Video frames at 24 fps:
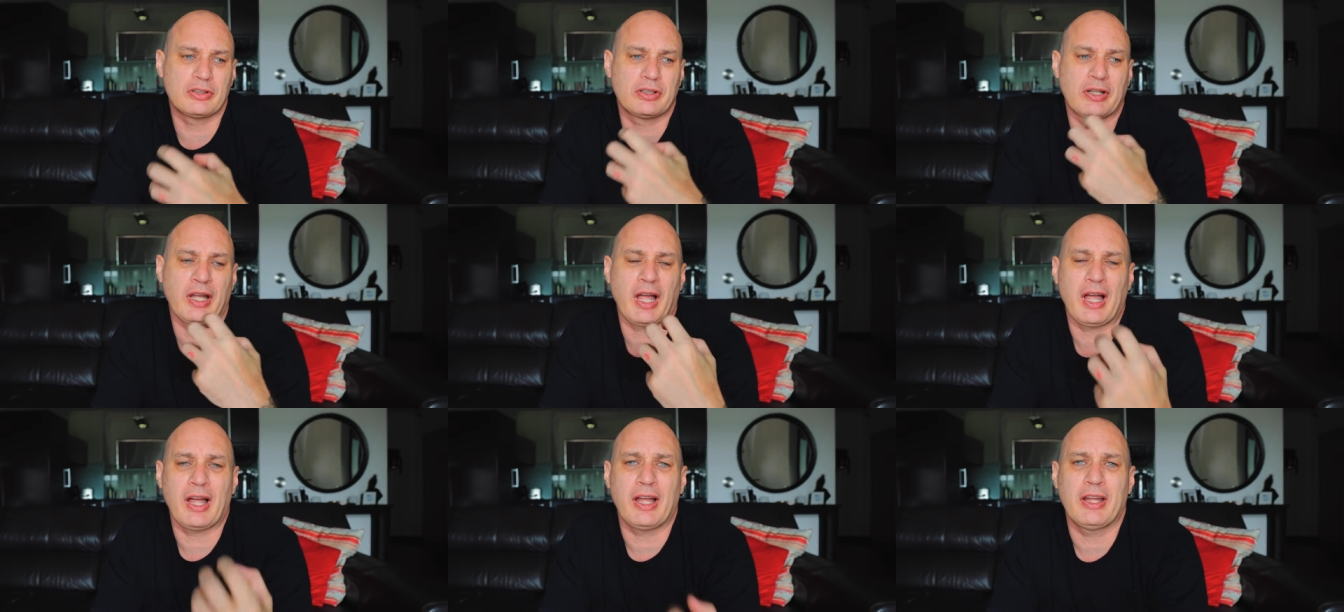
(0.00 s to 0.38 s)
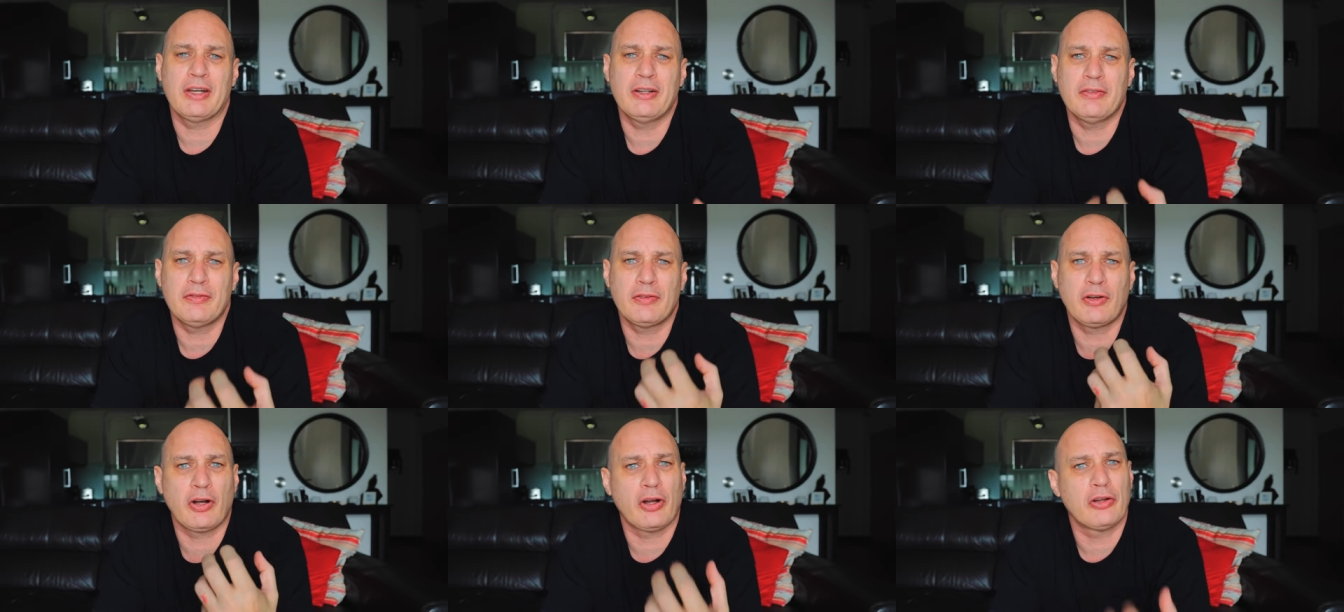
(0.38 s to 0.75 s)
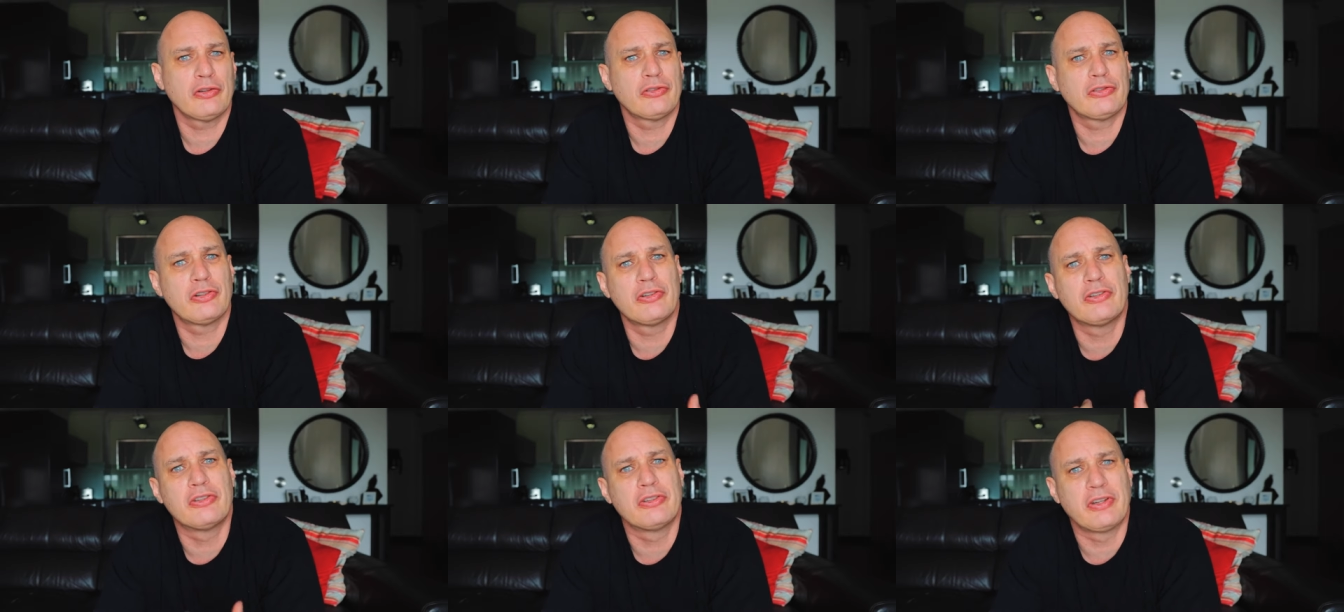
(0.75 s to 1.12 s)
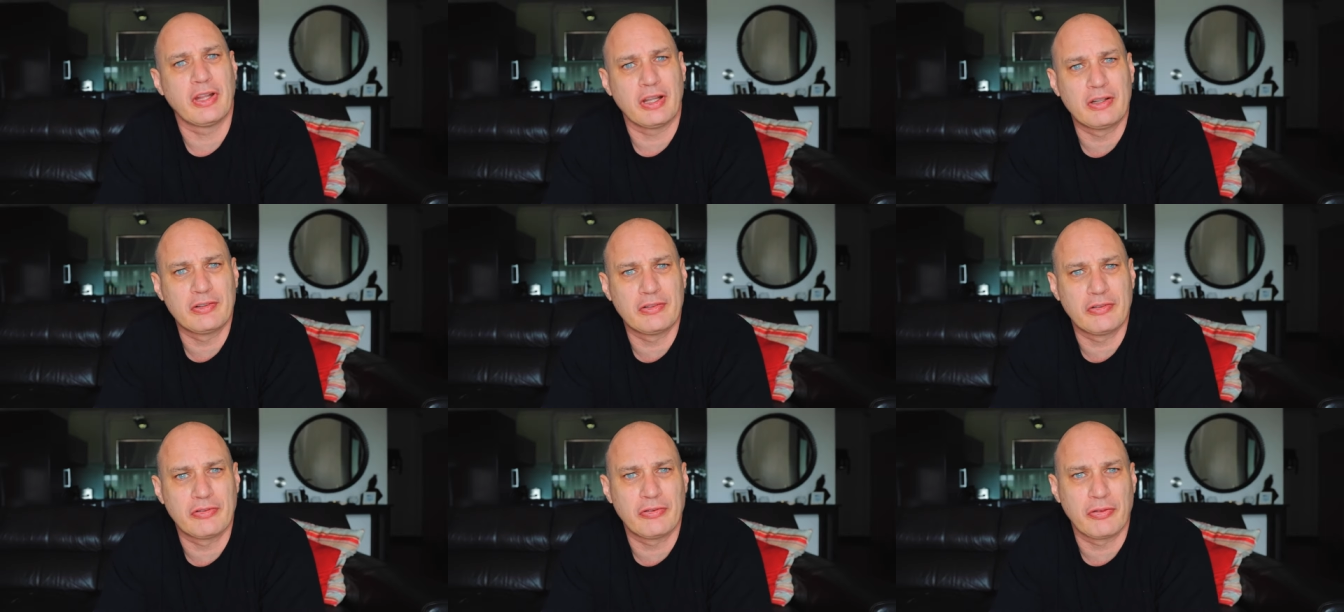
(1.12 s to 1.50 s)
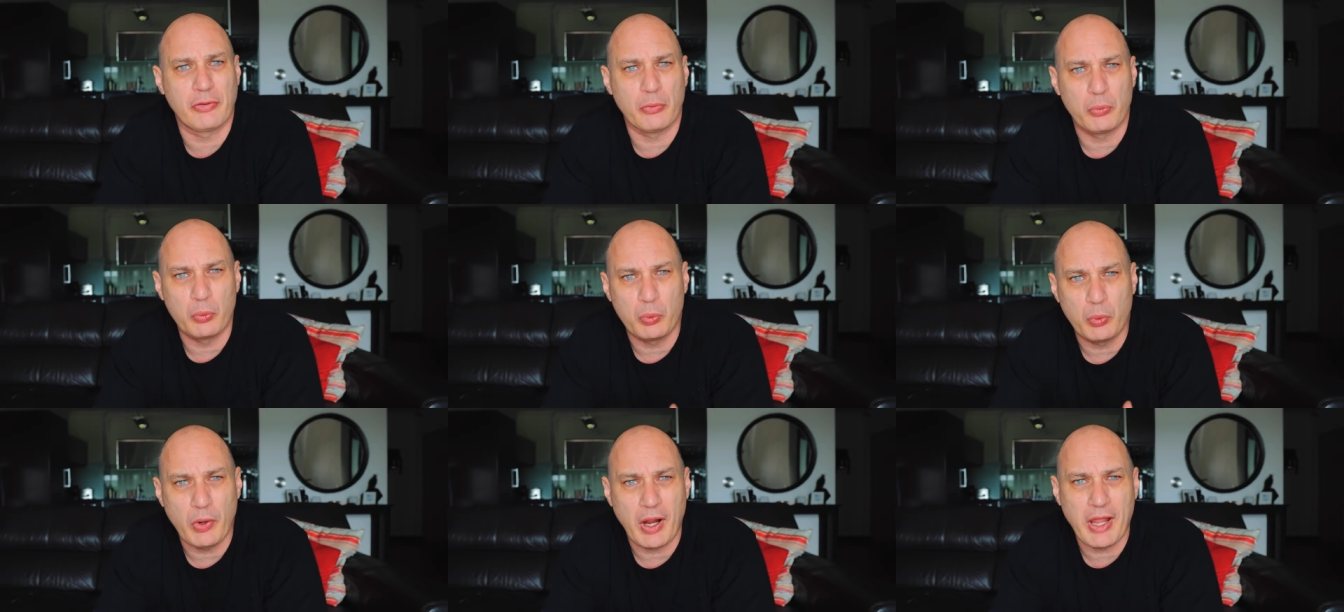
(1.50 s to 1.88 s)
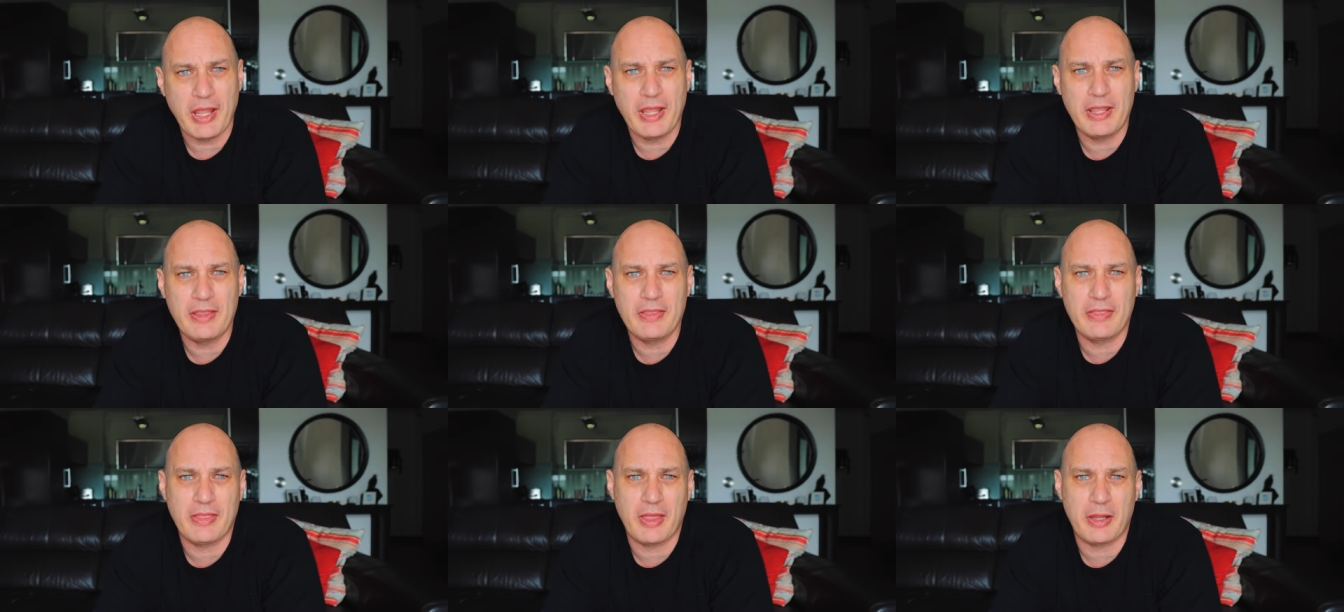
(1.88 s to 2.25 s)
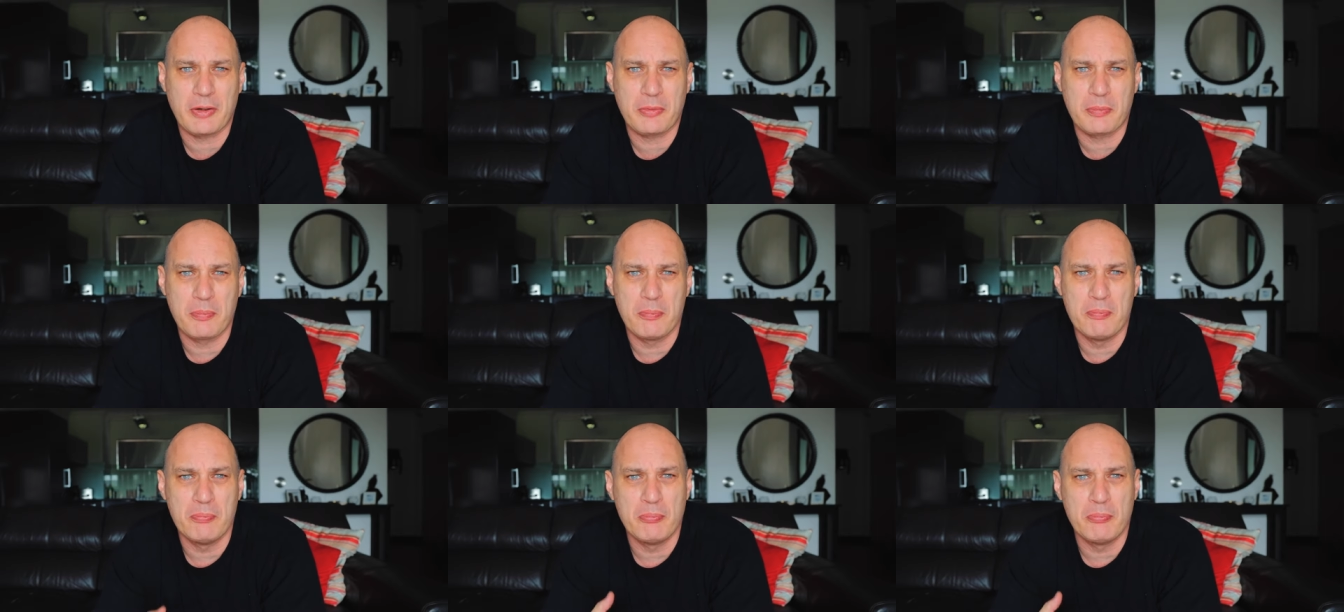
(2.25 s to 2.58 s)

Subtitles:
kind of contradicts the way that